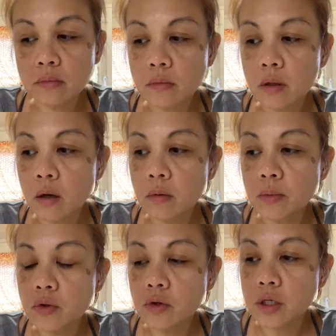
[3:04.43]

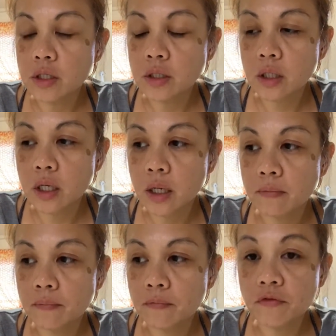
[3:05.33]
Kamaboko is
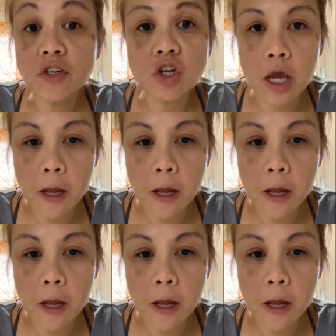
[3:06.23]
the fish cake.